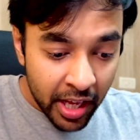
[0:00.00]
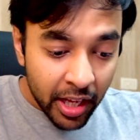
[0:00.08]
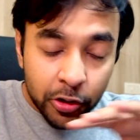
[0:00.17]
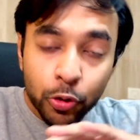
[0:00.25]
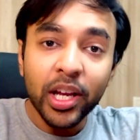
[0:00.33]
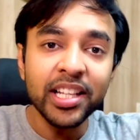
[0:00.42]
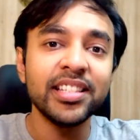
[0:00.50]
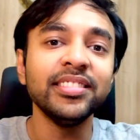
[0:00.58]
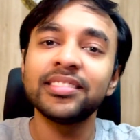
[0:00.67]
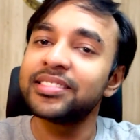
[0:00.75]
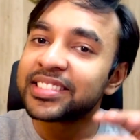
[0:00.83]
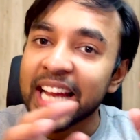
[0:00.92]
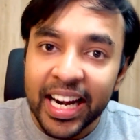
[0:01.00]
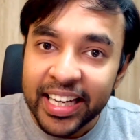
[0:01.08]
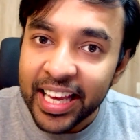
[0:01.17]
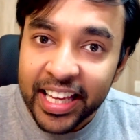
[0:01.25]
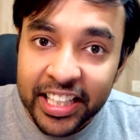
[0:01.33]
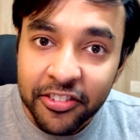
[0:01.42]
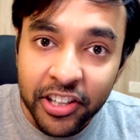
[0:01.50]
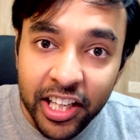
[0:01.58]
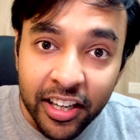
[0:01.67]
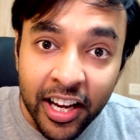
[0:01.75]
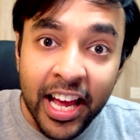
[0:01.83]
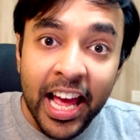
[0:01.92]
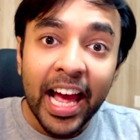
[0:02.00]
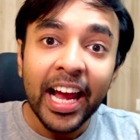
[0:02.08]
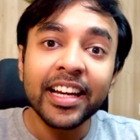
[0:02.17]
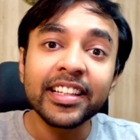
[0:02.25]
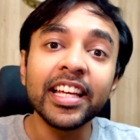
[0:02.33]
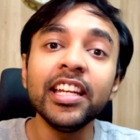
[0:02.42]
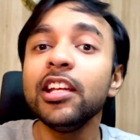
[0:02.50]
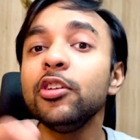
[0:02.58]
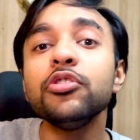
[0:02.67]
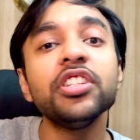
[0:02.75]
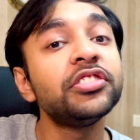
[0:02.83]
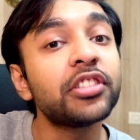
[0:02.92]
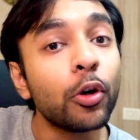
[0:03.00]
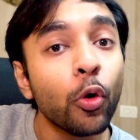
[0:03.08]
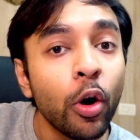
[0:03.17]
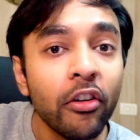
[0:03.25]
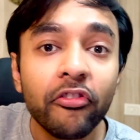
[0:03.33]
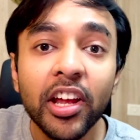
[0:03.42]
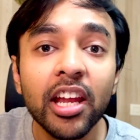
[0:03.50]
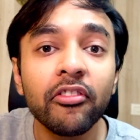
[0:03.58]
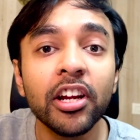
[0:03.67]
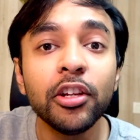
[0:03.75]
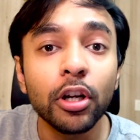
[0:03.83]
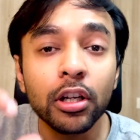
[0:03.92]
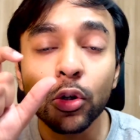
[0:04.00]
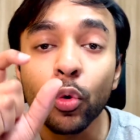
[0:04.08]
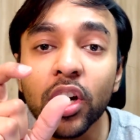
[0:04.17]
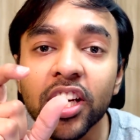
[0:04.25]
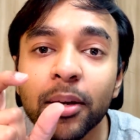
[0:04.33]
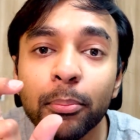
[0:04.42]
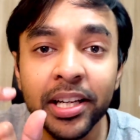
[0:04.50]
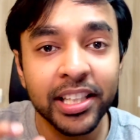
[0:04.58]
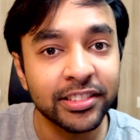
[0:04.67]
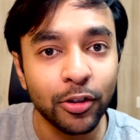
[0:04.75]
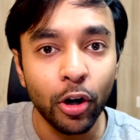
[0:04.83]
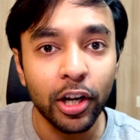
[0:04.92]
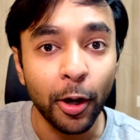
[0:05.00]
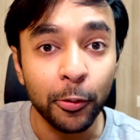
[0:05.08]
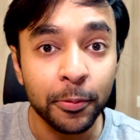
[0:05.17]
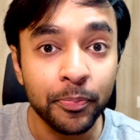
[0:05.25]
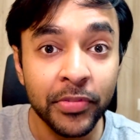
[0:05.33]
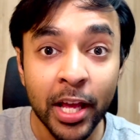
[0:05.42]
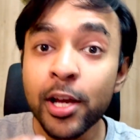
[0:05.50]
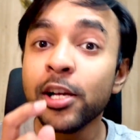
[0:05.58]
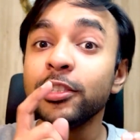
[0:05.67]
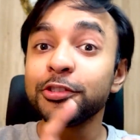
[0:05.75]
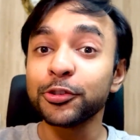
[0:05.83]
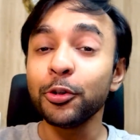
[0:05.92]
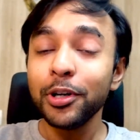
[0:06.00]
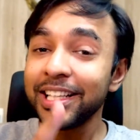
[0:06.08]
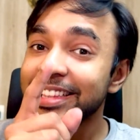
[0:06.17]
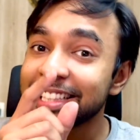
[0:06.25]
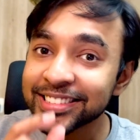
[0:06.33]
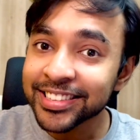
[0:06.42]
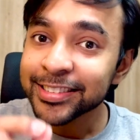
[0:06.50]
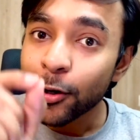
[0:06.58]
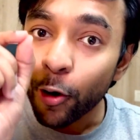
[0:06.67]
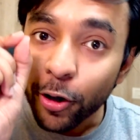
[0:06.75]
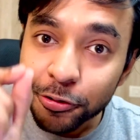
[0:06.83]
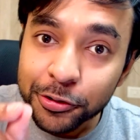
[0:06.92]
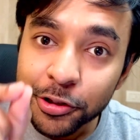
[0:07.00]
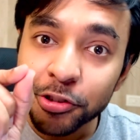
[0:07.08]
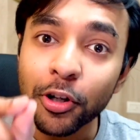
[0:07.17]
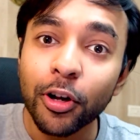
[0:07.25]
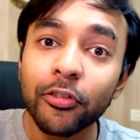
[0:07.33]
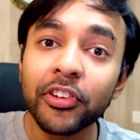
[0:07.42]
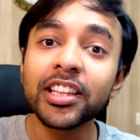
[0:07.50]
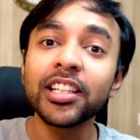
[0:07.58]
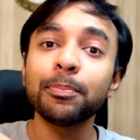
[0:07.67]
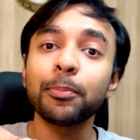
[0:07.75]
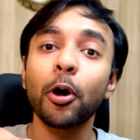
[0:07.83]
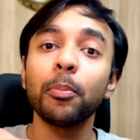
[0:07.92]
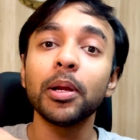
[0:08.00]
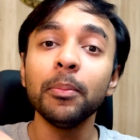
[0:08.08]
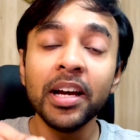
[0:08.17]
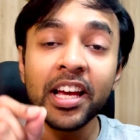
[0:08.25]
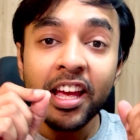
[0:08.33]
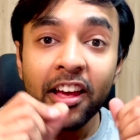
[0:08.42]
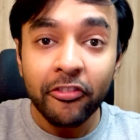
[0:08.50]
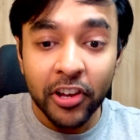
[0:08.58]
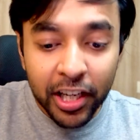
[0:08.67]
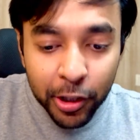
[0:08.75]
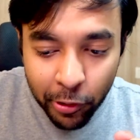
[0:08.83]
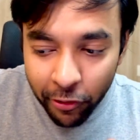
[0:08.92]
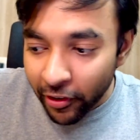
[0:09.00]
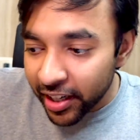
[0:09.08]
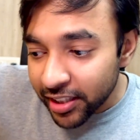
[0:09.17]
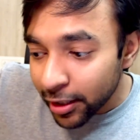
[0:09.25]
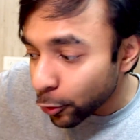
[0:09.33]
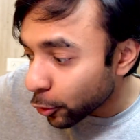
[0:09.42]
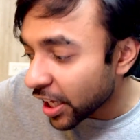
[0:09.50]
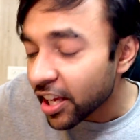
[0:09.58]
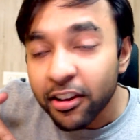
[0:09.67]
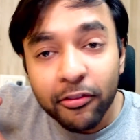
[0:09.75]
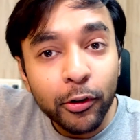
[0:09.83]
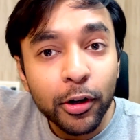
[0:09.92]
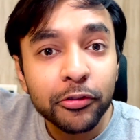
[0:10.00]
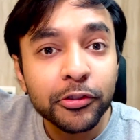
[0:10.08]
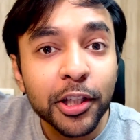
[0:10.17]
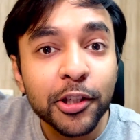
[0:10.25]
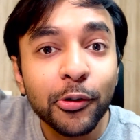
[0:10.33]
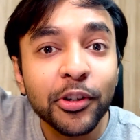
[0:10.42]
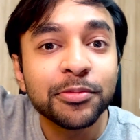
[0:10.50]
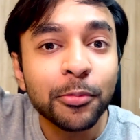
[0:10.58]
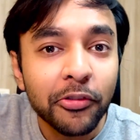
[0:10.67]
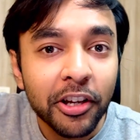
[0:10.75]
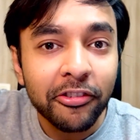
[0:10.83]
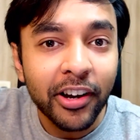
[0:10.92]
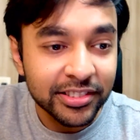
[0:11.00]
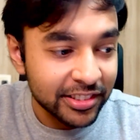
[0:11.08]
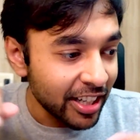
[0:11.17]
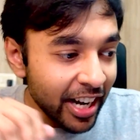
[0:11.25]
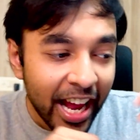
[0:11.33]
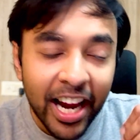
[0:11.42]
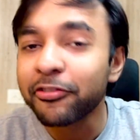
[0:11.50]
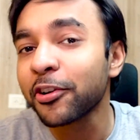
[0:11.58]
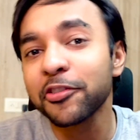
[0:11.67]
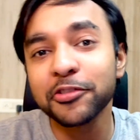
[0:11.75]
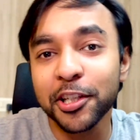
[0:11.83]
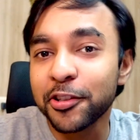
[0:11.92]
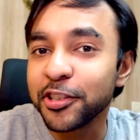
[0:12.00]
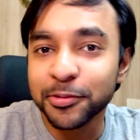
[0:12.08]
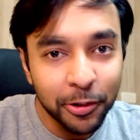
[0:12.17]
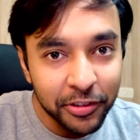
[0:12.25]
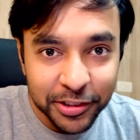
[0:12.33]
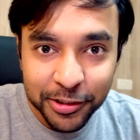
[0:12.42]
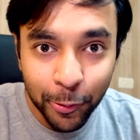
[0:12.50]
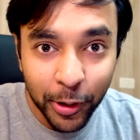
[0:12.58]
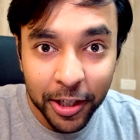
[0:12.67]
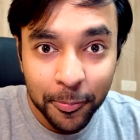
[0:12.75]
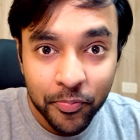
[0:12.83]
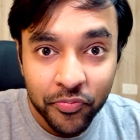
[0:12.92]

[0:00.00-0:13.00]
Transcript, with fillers: You can just stand anywhere and then you just go whenever your token number is called out. So this is also solving the problem where you will find that, okay, one of the queue is moving faster and one of the queue is moving slower.